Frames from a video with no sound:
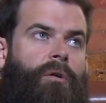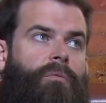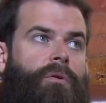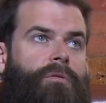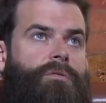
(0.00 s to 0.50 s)

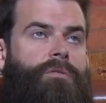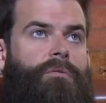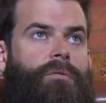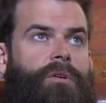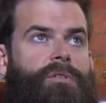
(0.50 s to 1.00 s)
Well,
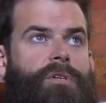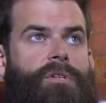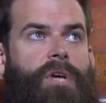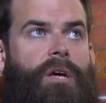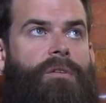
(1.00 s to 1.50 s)
so
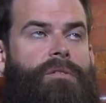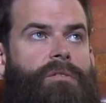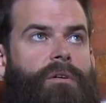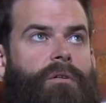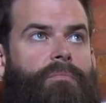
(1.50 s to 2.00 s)
he's had
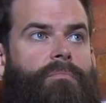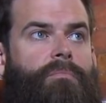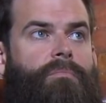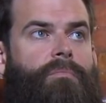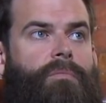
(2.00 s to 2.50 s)
the